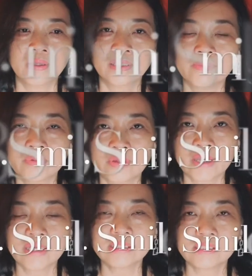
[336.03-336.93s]
Number
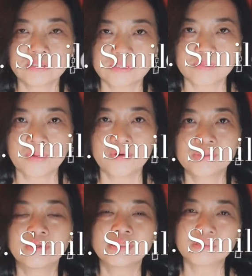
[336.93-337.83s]
eight is to smile.
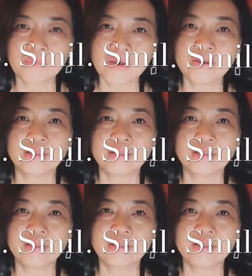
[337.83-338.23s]
So a smile